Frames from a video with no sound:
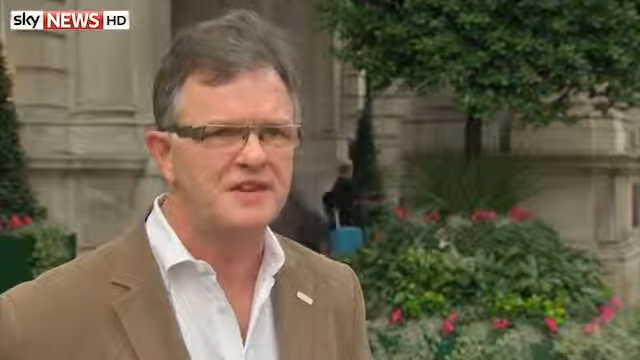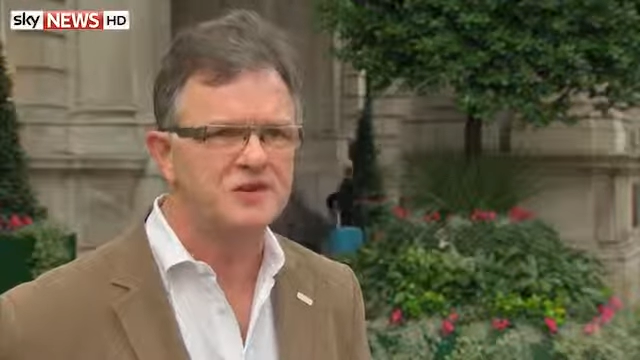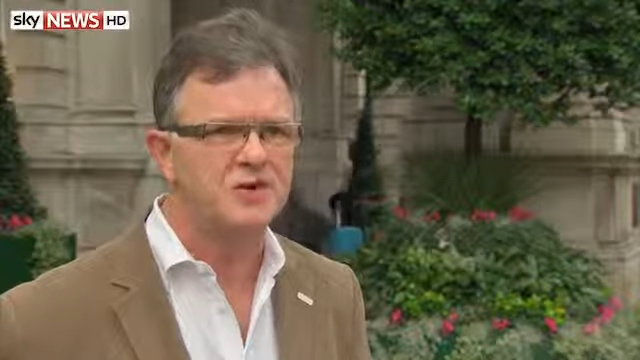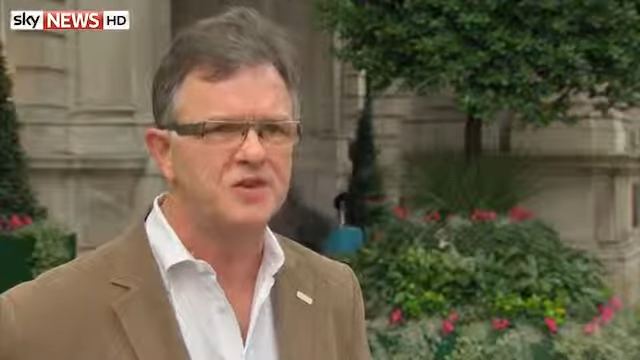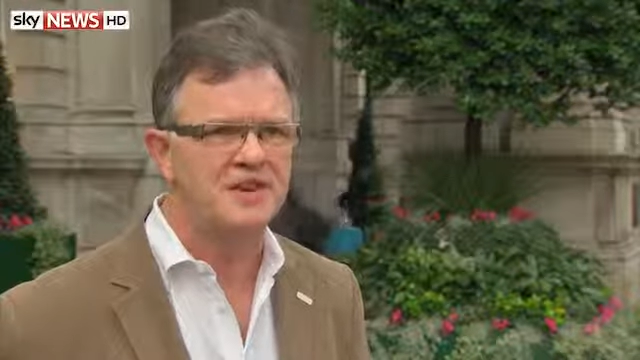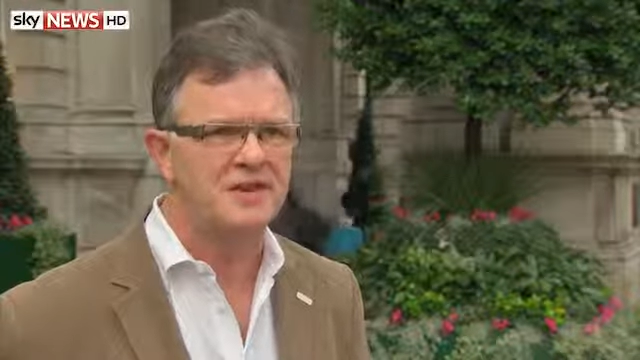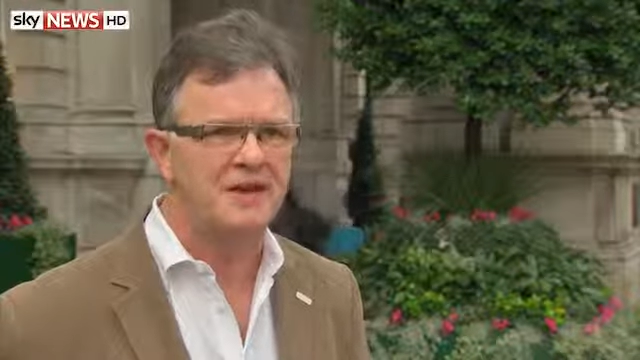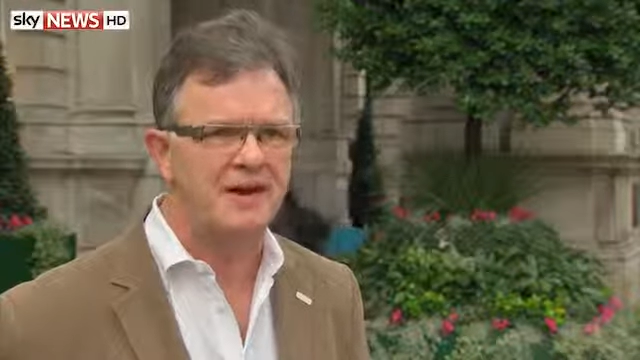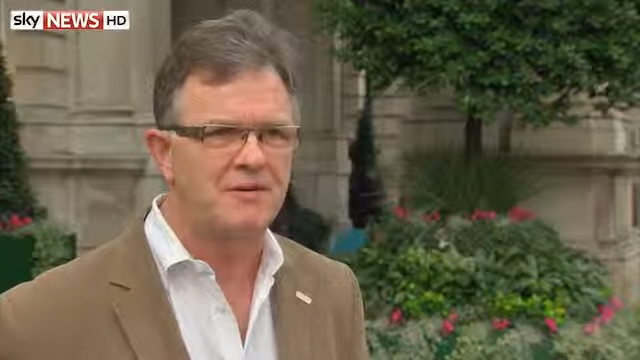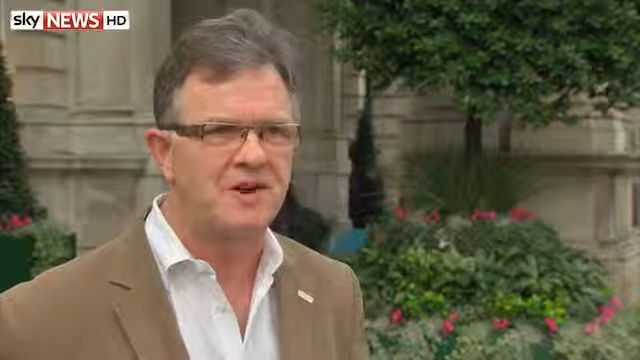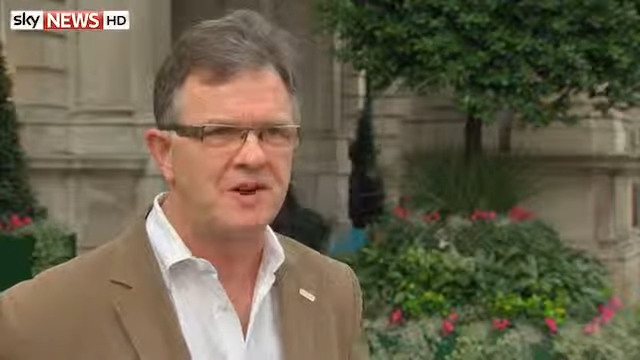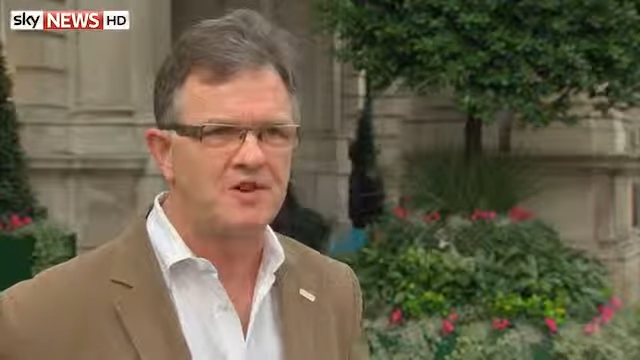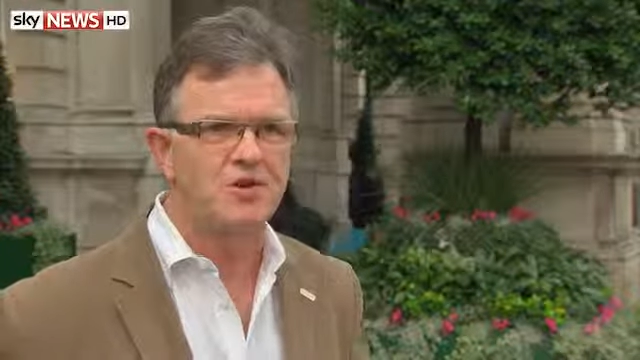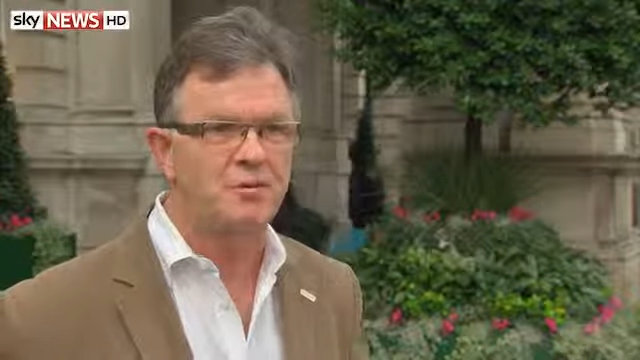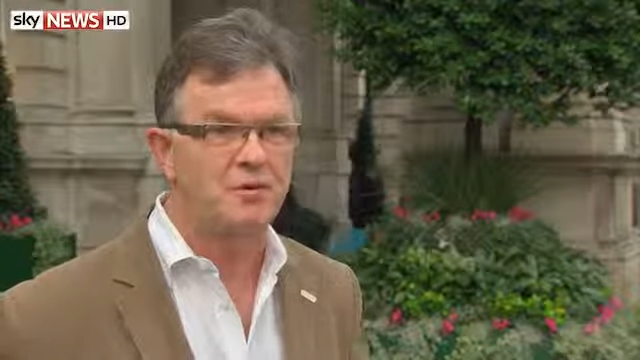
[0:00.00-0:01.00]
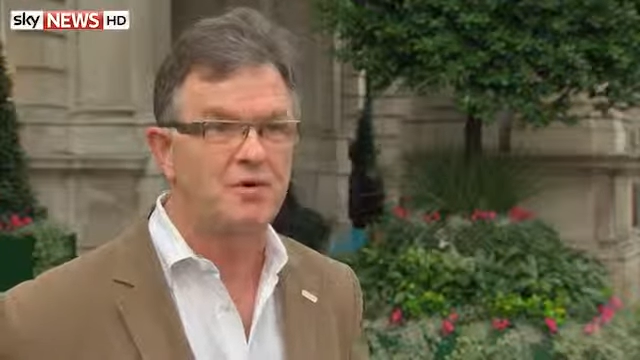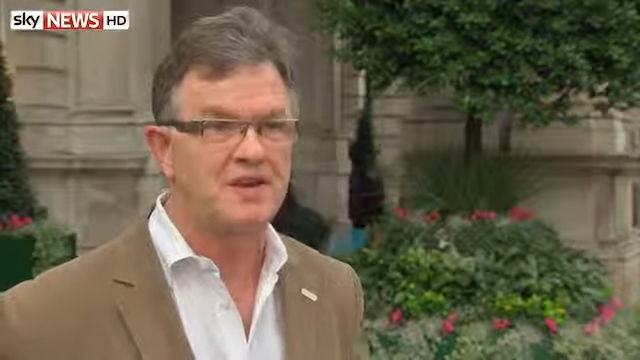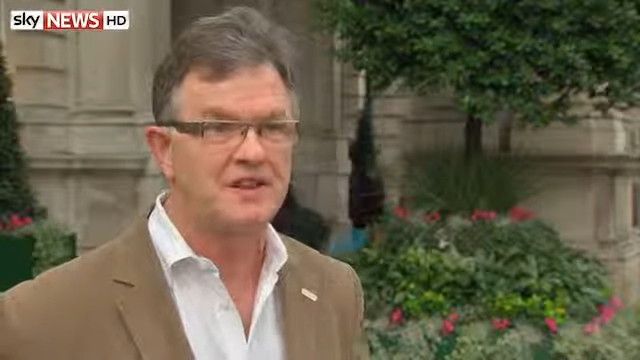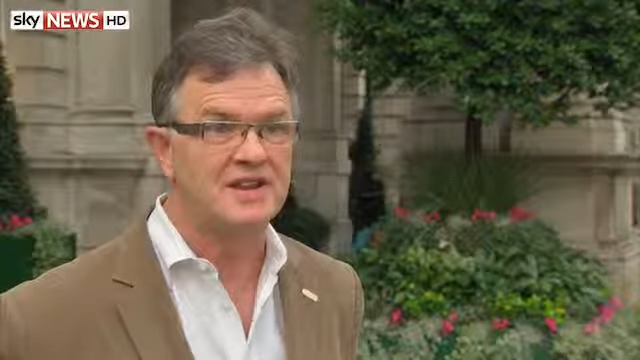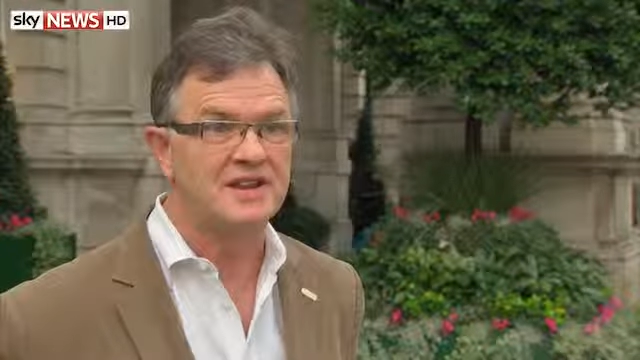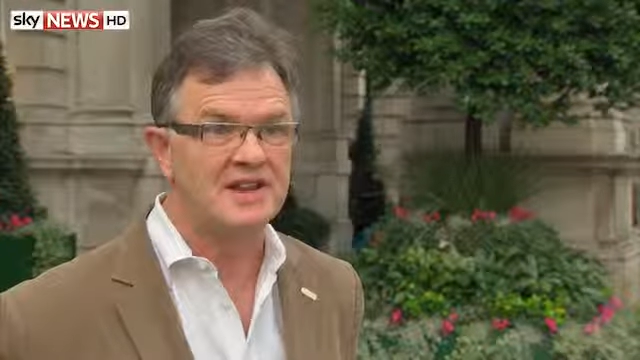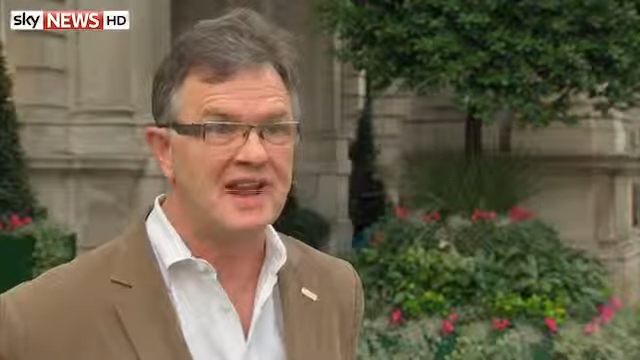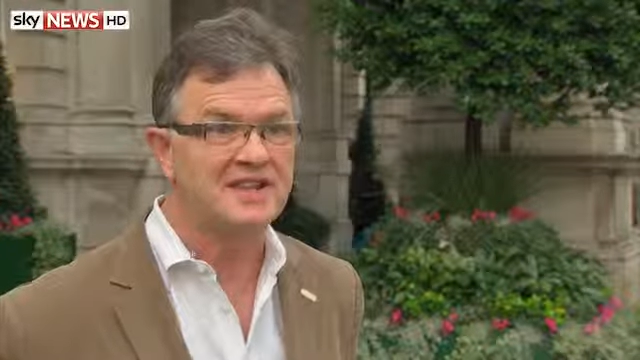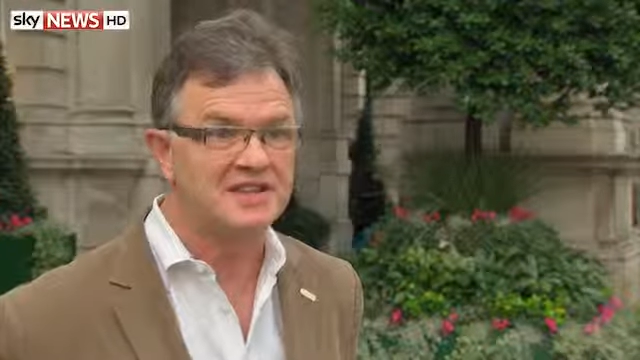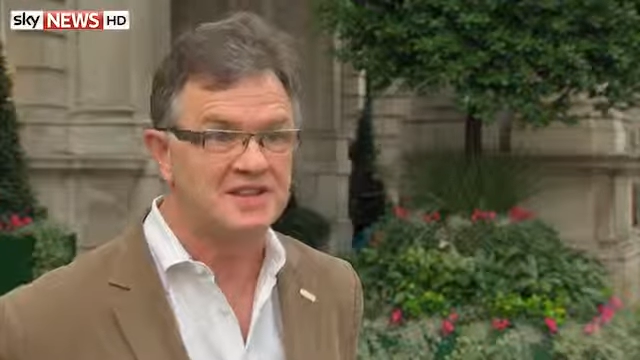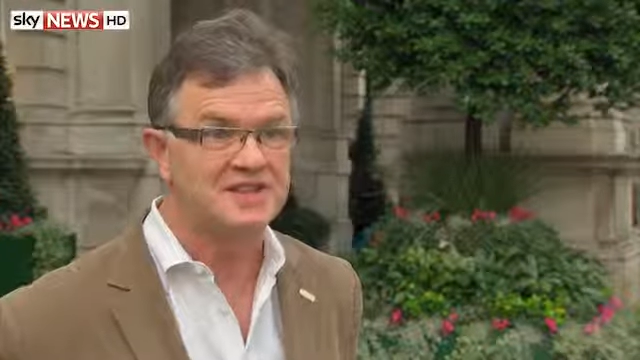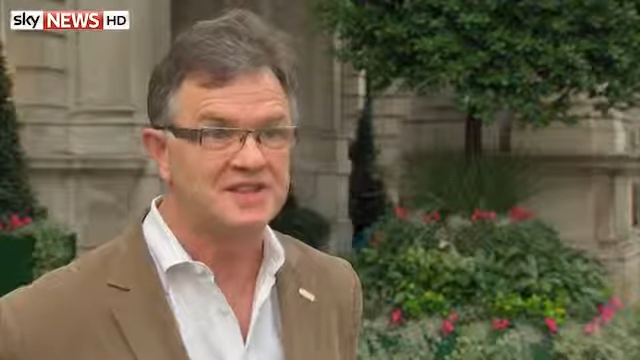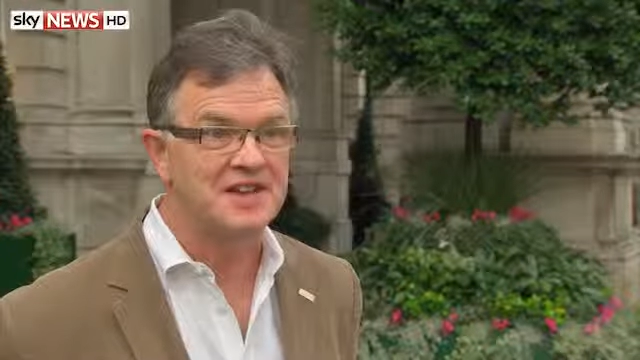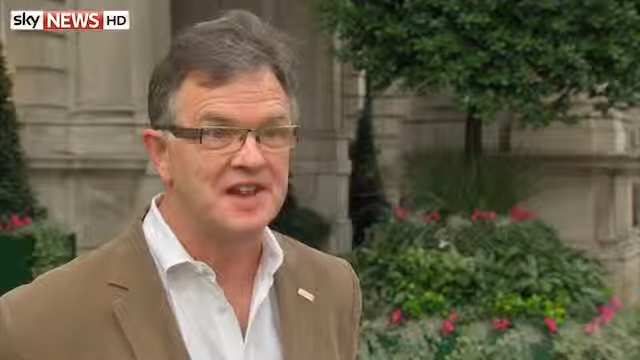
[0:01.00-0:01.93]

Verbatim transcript: talking about. You appoint cancer,